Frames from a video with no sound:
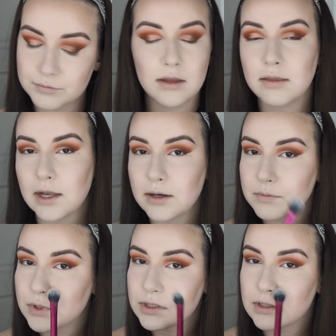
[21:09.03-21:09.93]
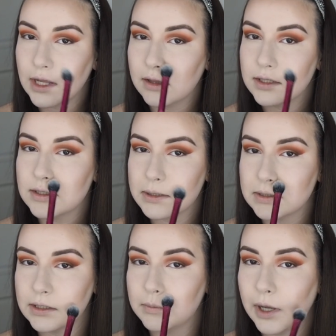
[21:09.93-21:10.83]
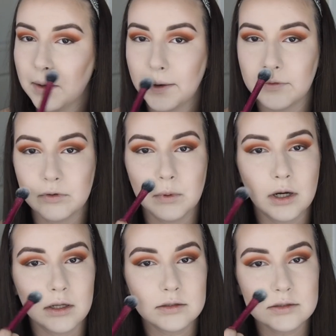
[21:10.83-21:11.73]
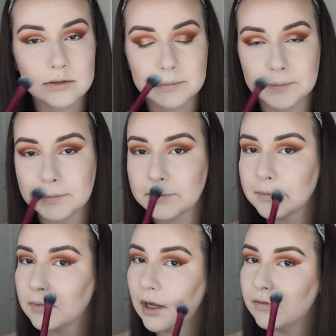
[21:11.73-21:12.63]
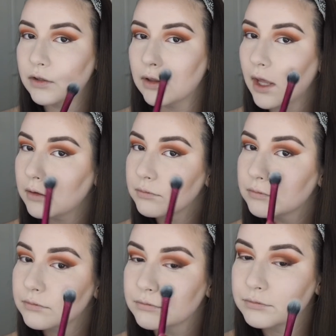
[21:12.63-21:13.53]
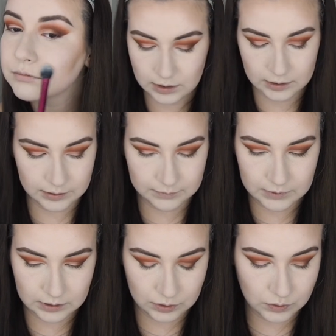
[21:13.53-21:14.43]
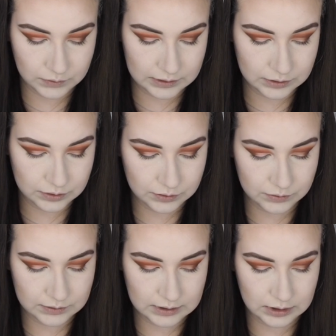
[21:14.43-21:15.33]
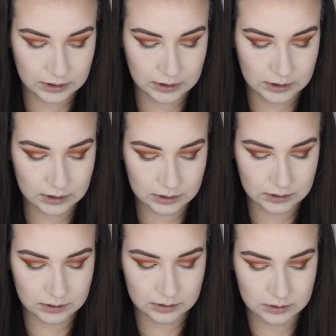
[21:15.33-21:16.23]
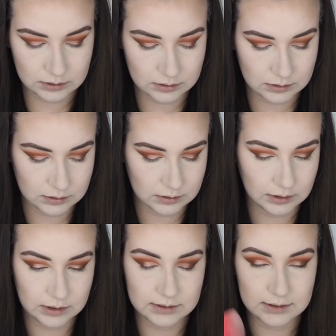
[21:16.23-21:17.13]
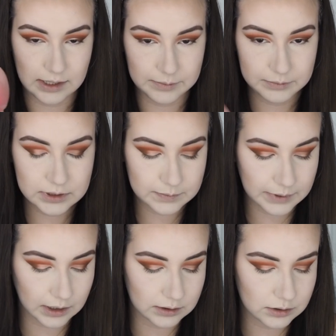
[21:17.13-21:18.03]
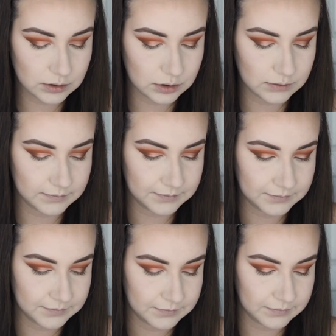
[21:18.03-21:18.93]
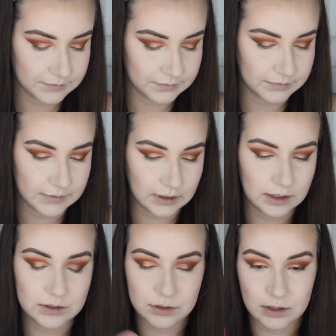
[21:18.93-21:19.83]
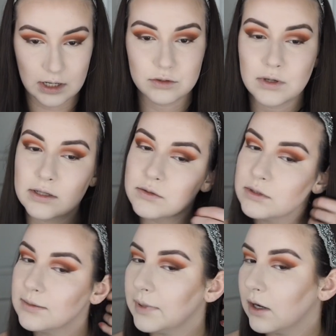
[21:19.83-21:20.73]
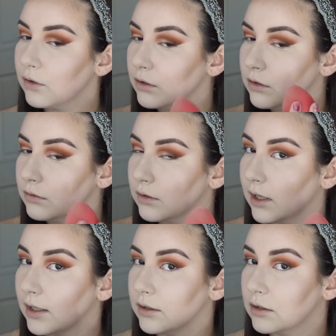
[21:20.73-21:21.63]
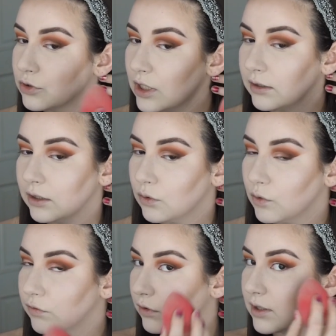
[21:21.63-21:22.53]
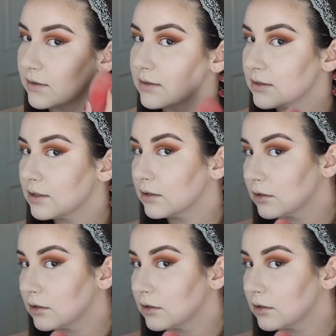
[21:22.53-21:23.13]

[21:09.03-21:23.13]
And then I'm just lightly dusting powder everywhere else after that. I'm going to take the same sponge into that translucent powder and gently go over this